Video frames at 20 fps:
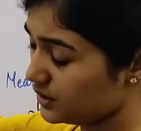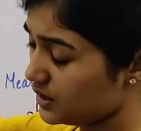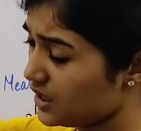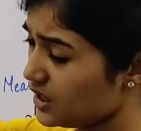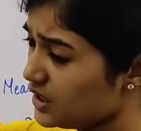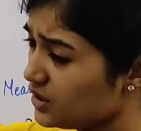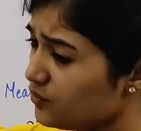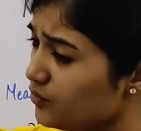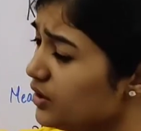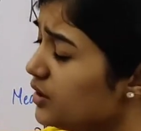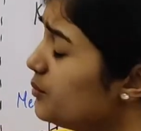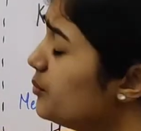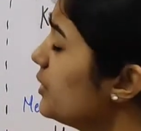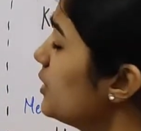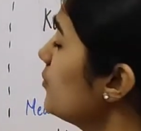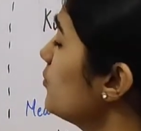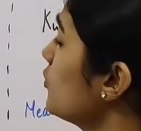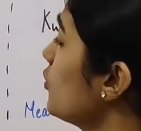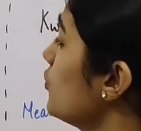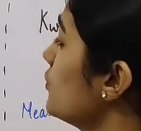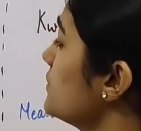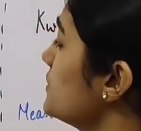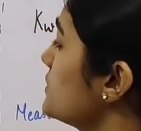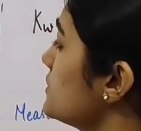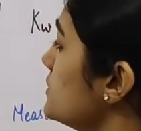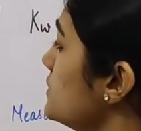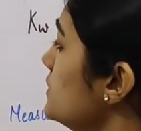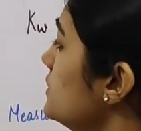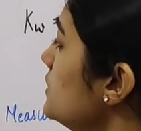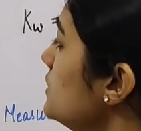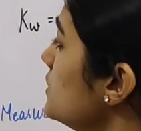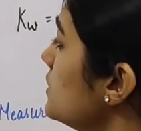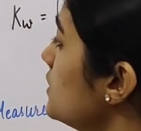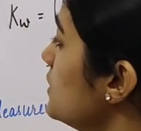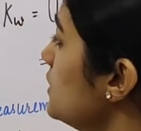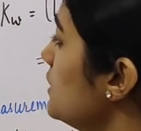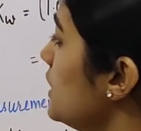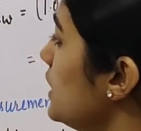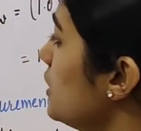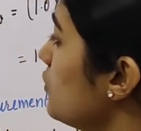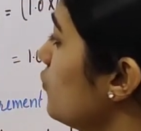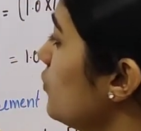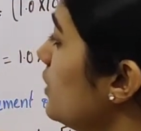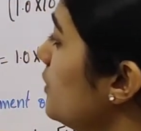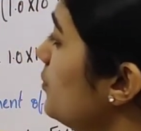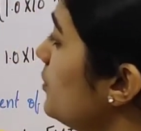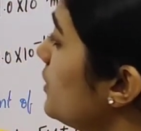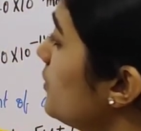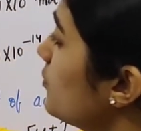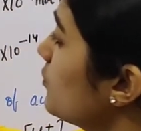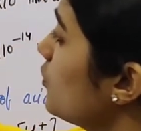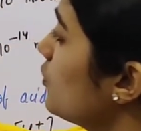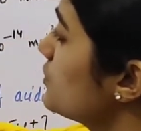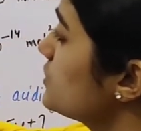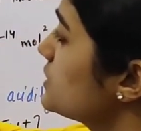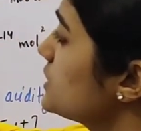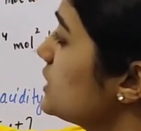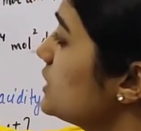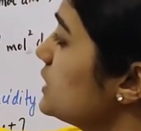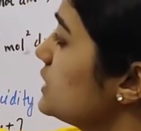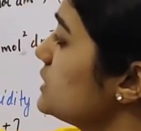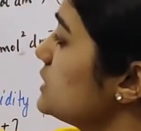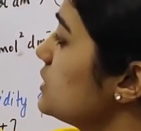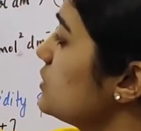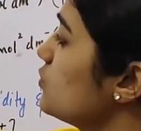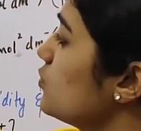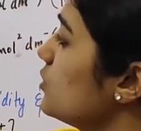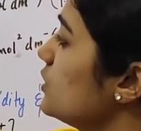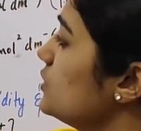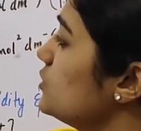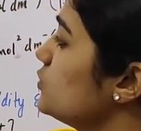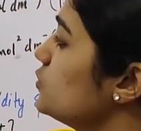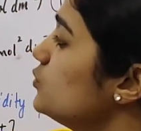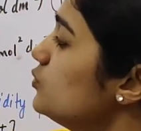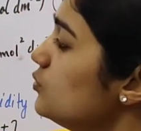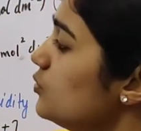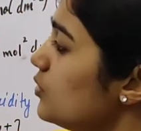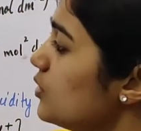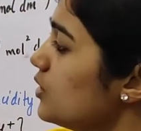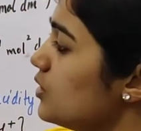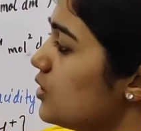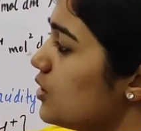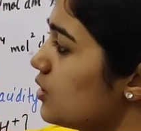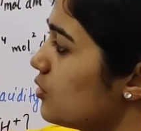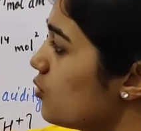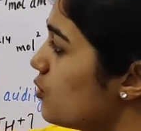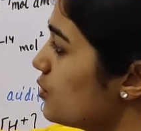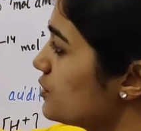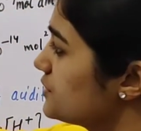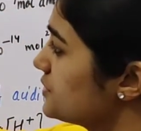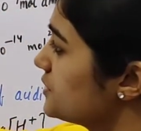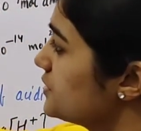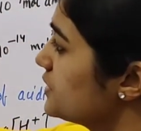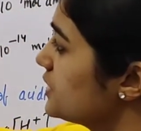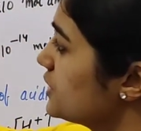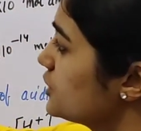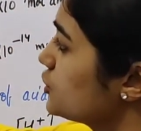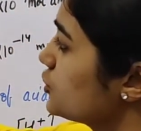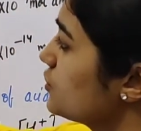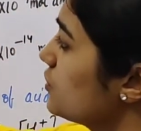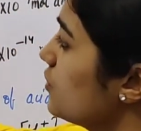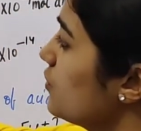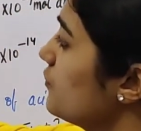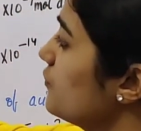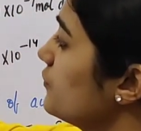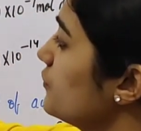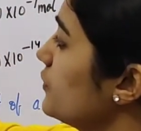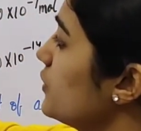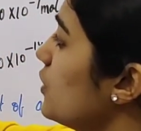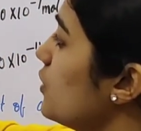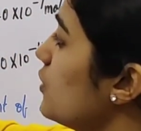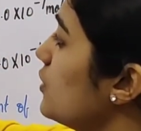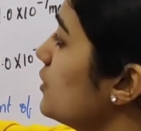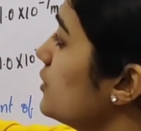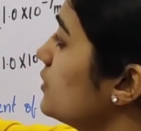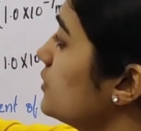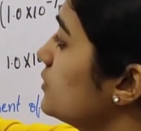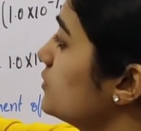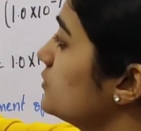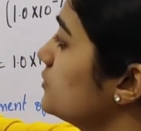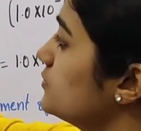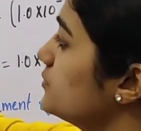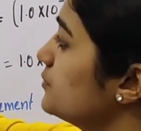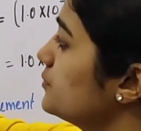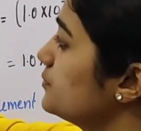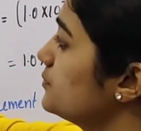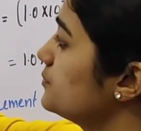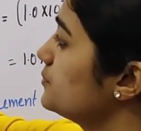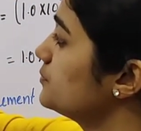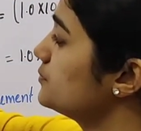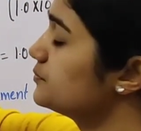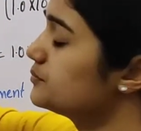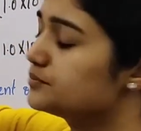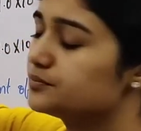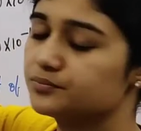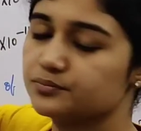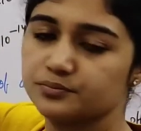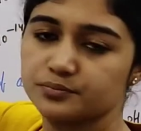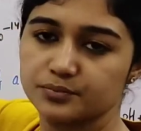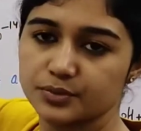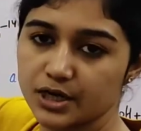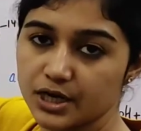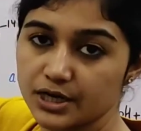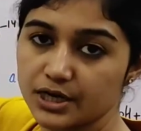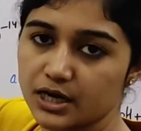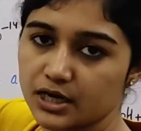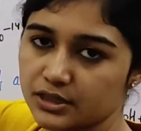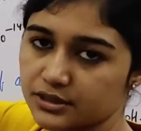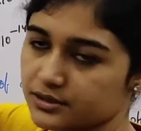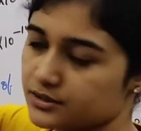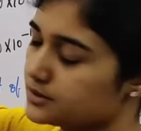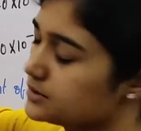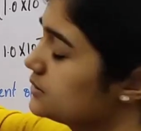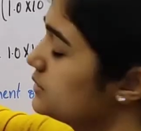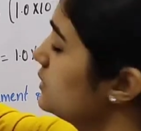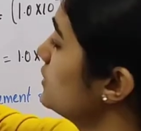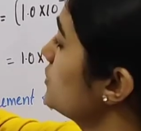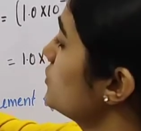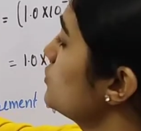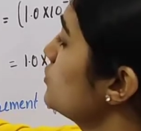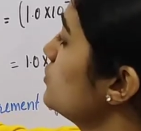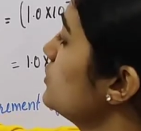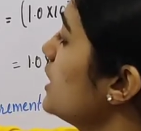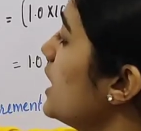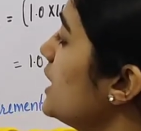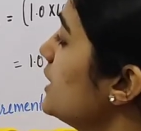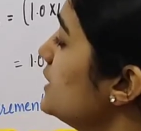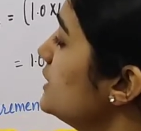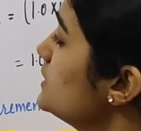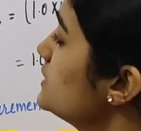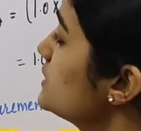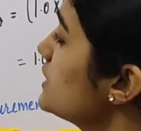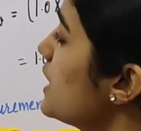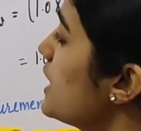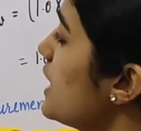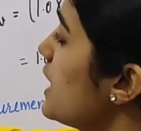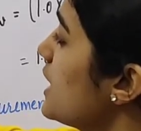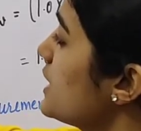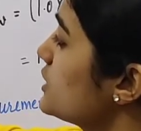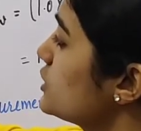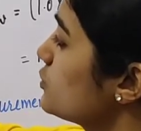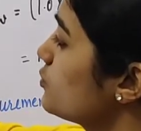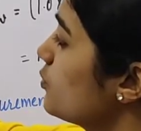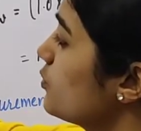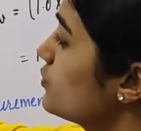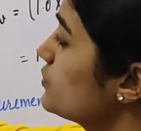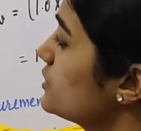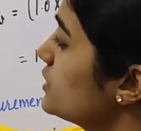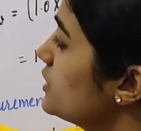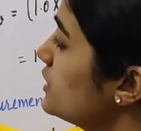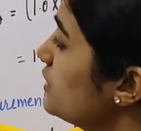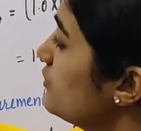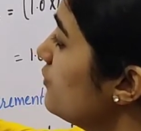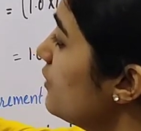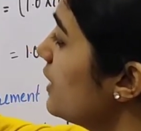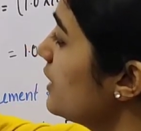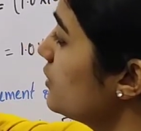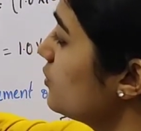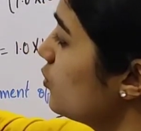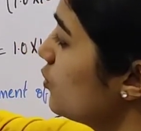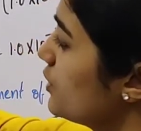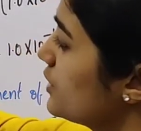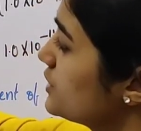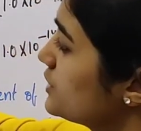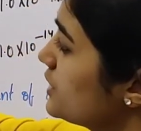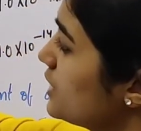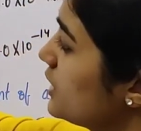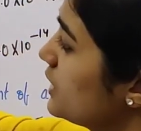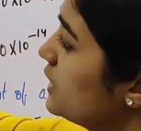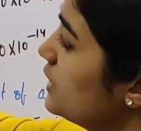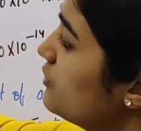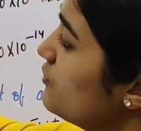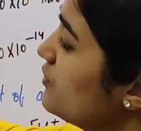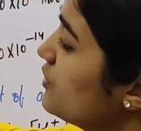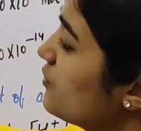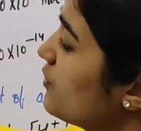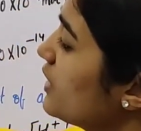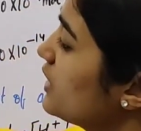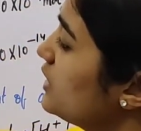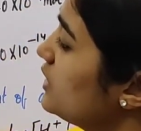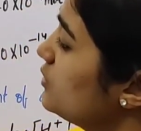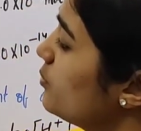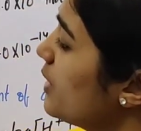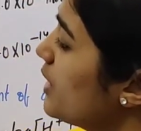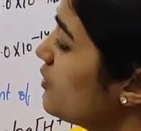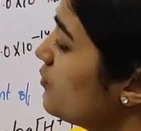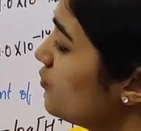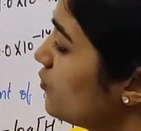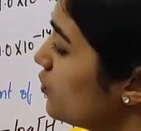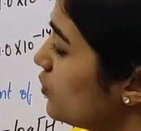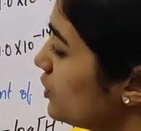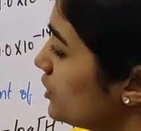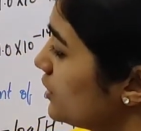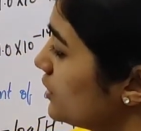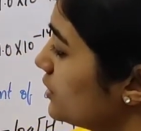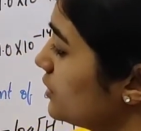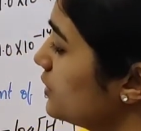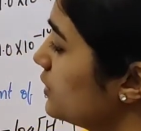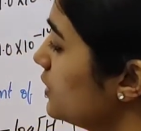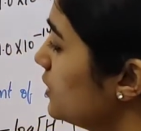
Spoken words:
equilibrium constant. Equilibrium constant is equal to concentration of your products. So that is H positive and OH negative divided by water.